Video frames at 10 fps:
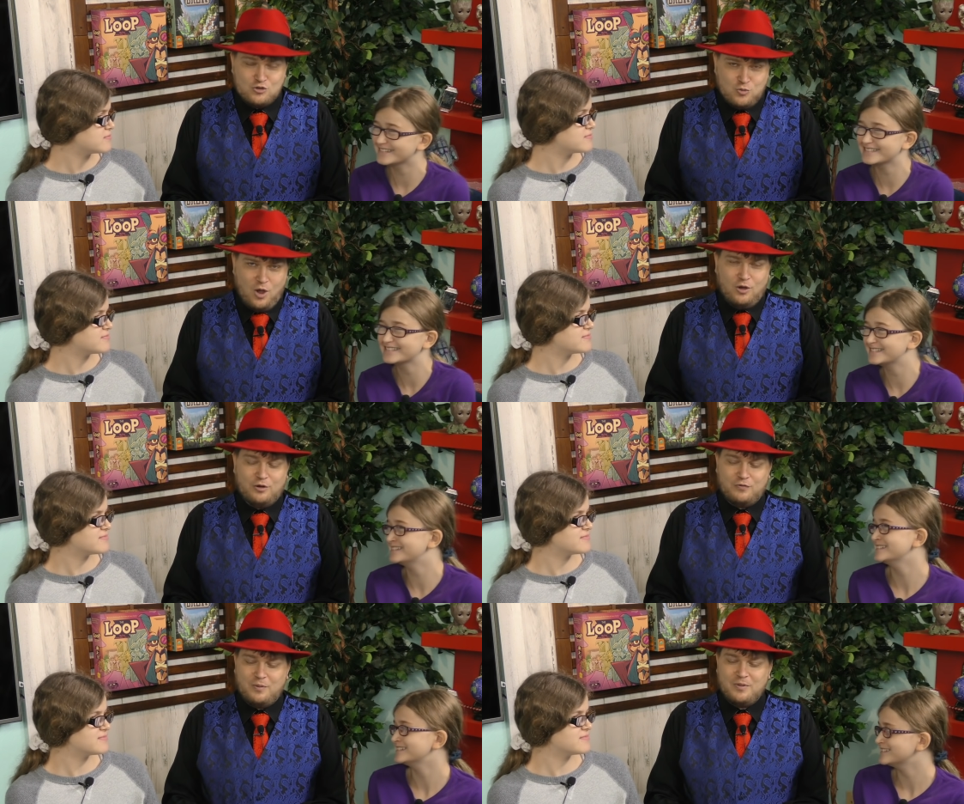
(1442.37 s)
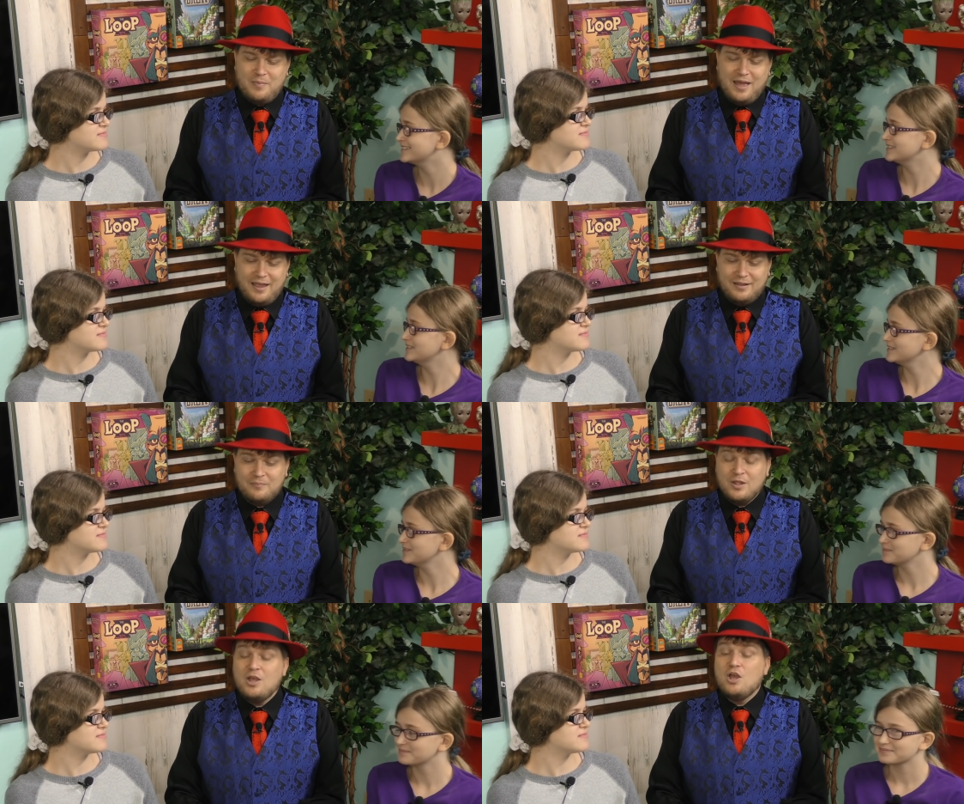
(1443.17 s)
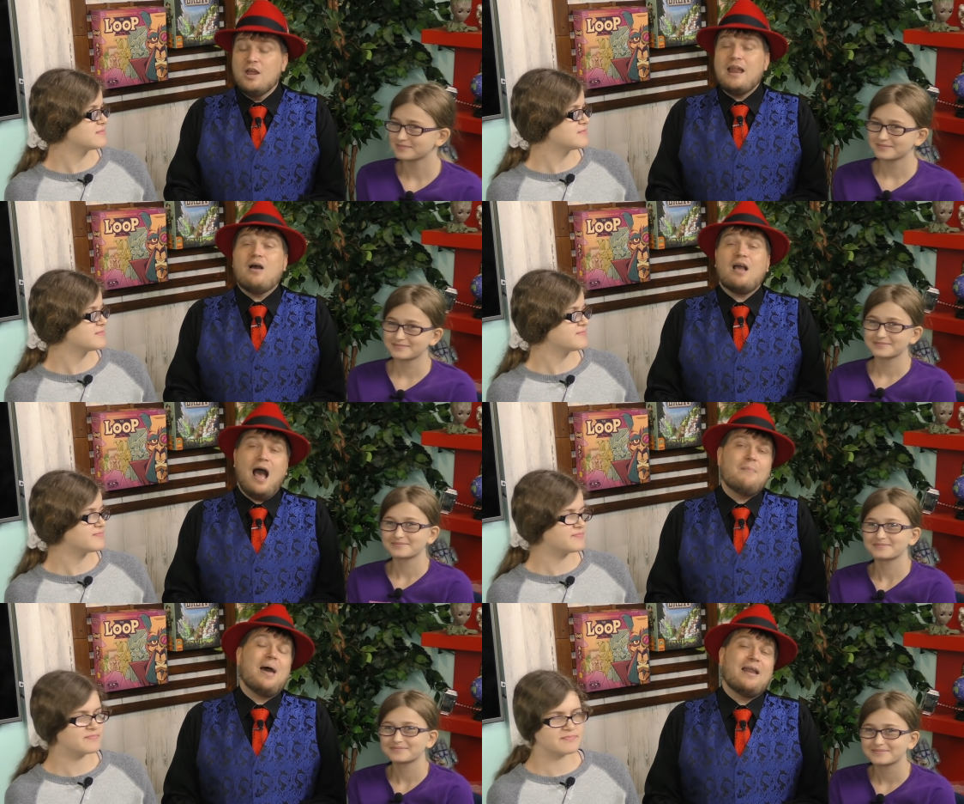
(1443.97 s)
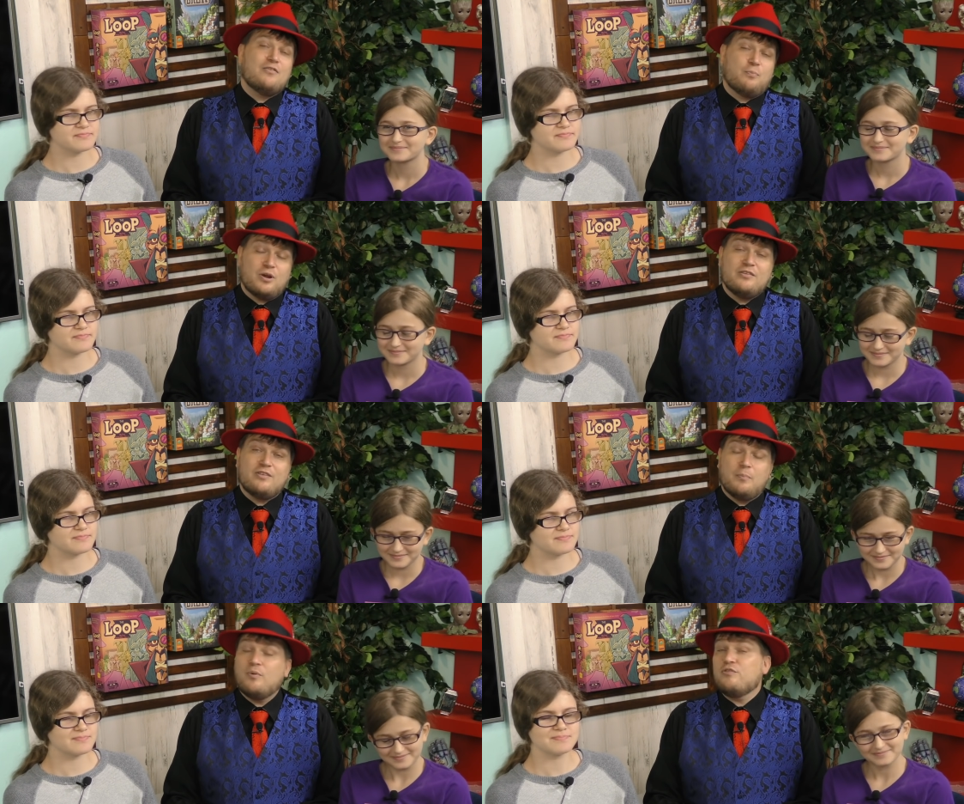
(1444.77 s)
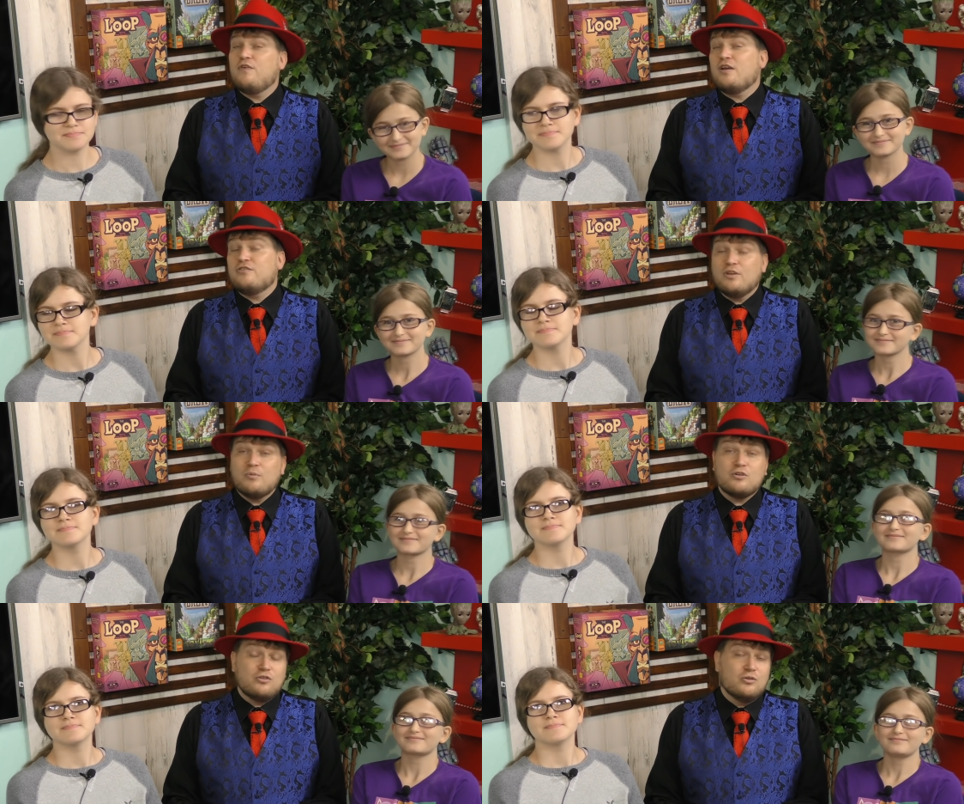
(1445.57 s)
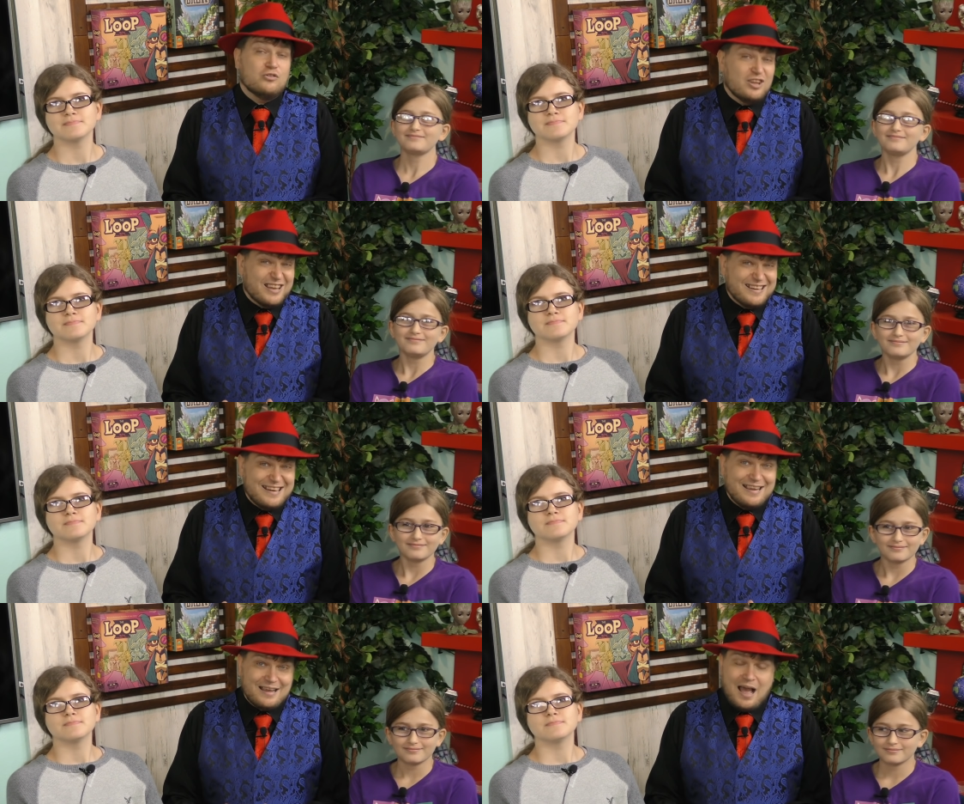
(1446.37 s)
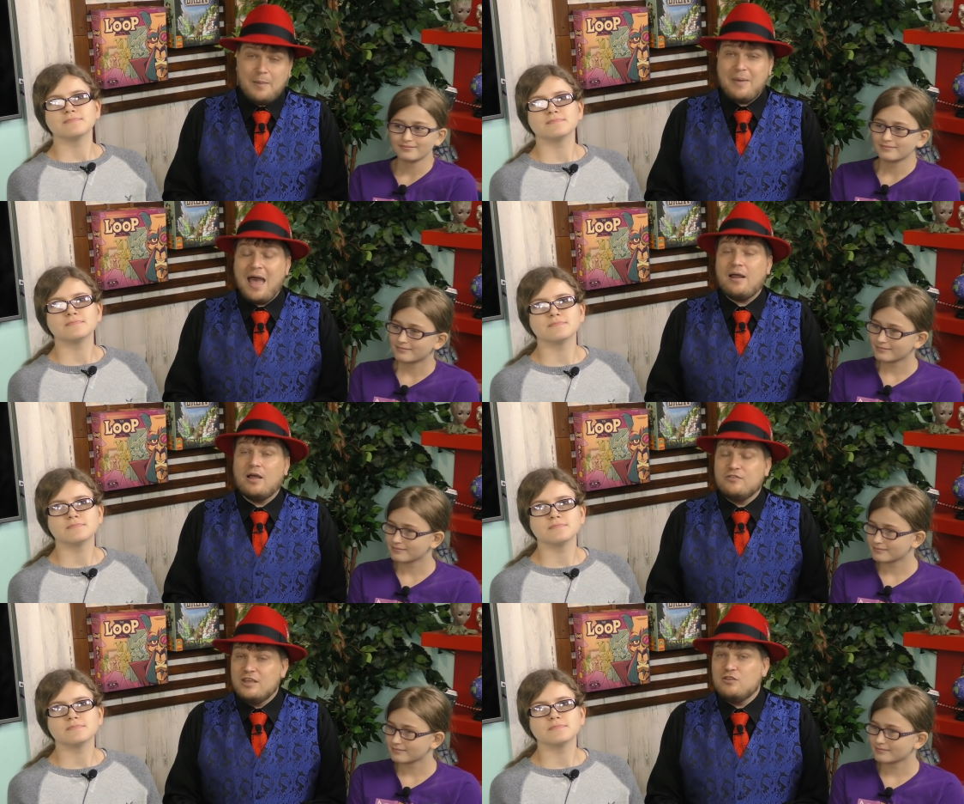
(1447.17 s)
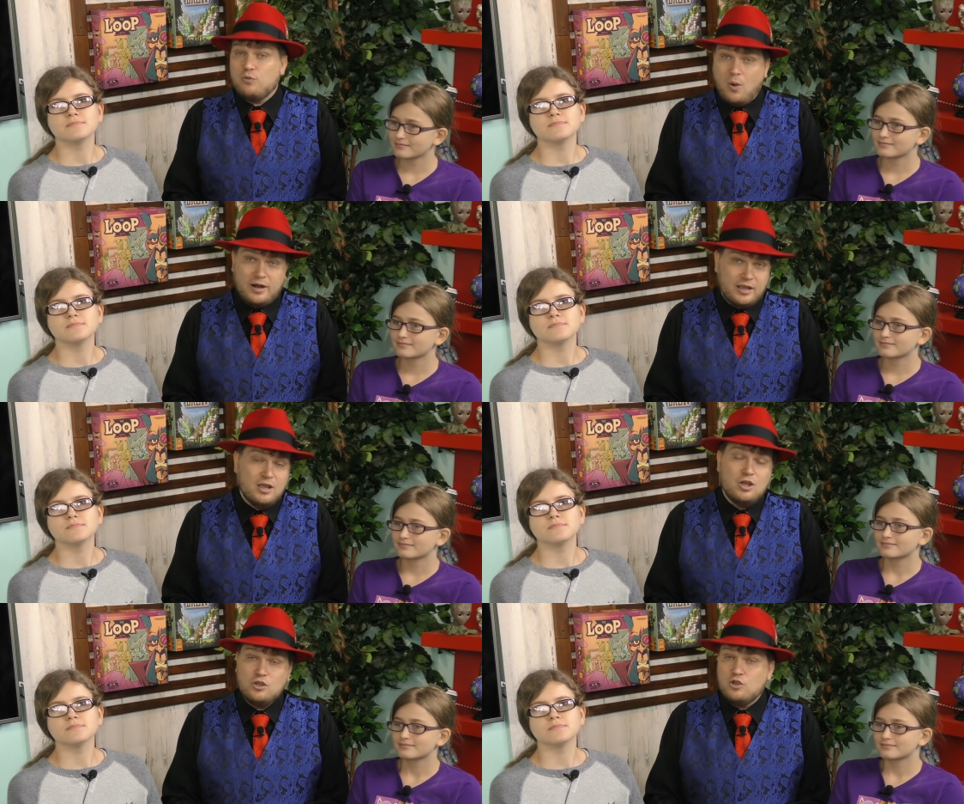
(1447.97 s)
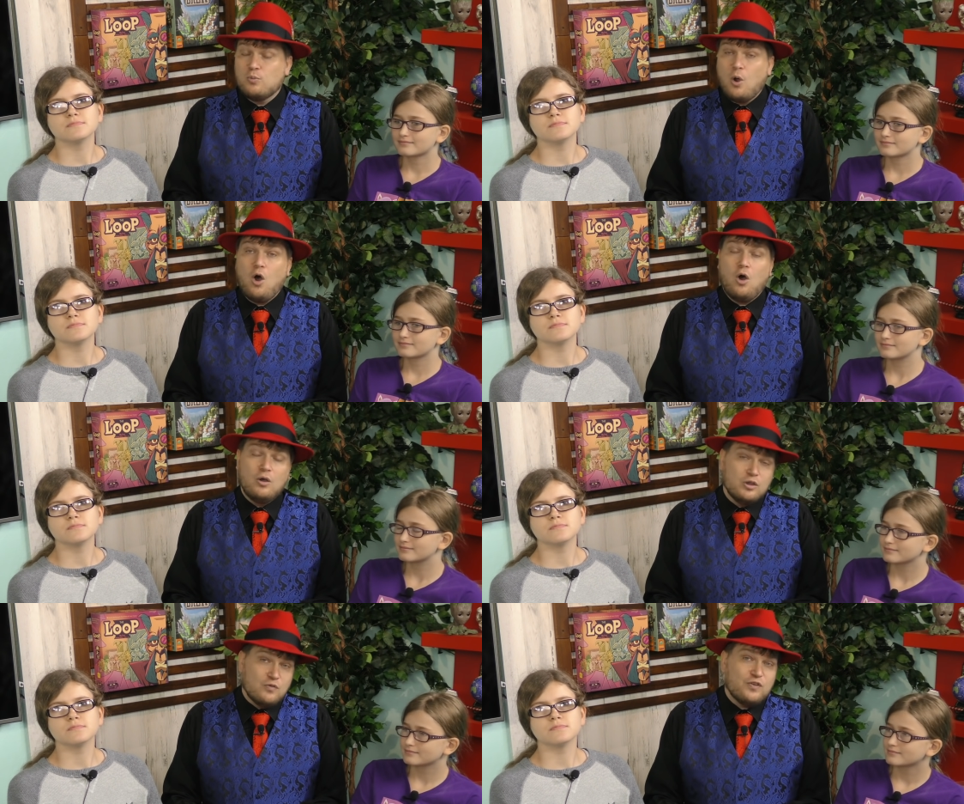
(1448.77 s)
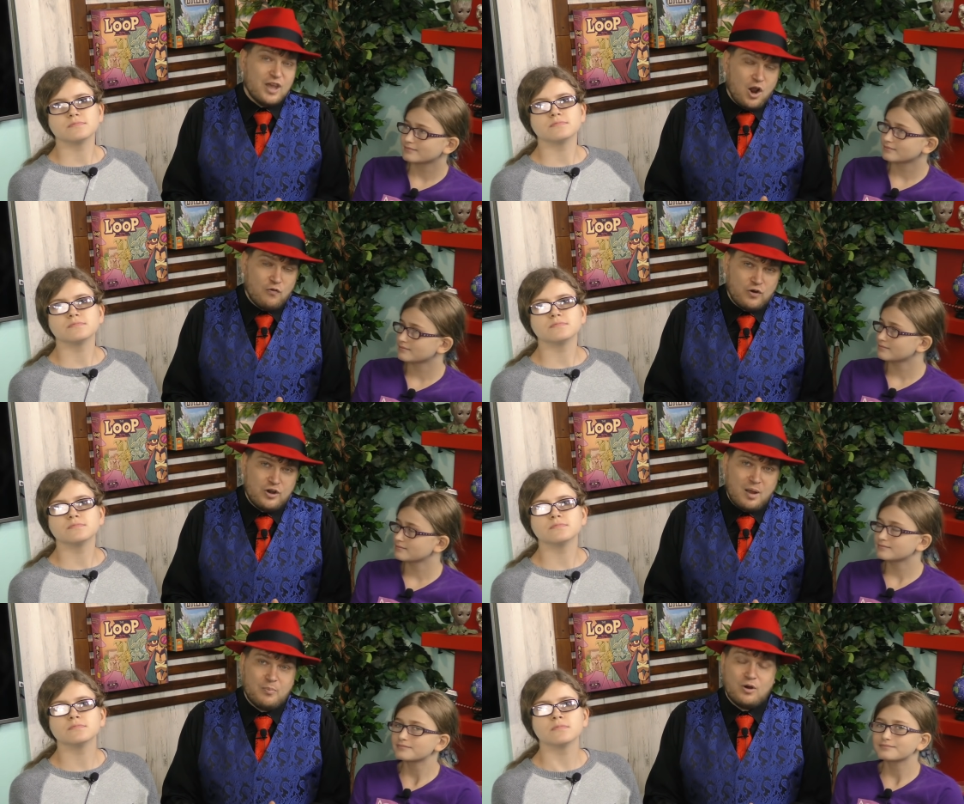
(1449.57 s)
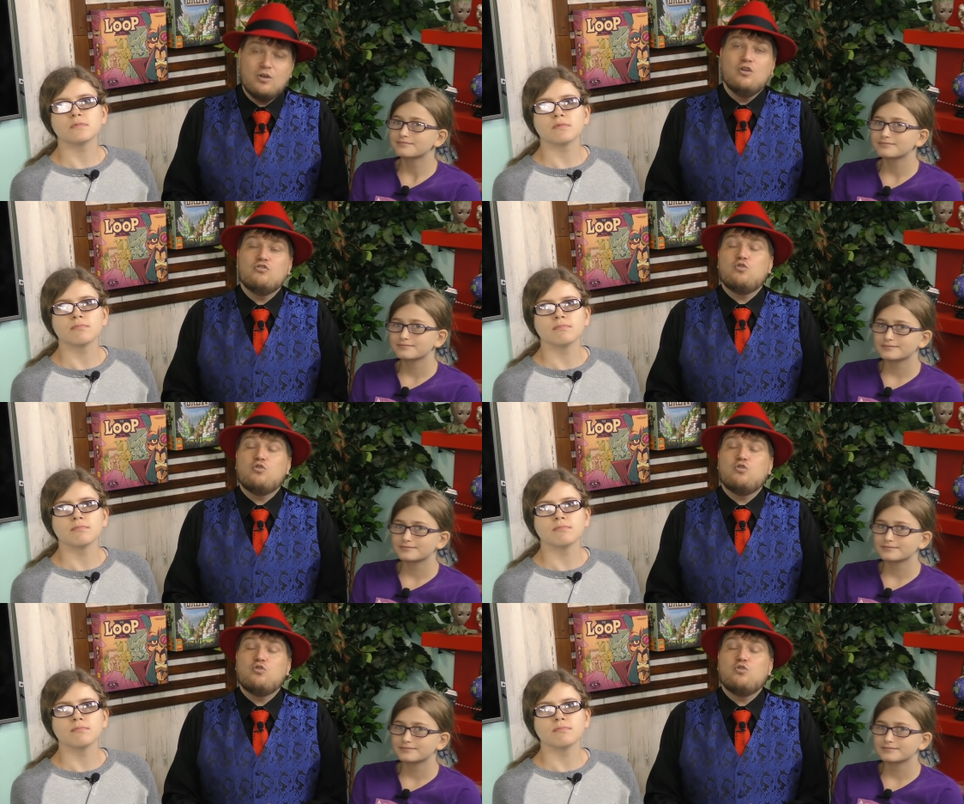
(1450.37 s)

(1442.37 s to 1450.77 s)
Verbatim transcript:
Speaker 1: drawer from the bag. Now, combat is pretty simple. It's very similar to D&D combat. A D20, you roll, you have to get over a number.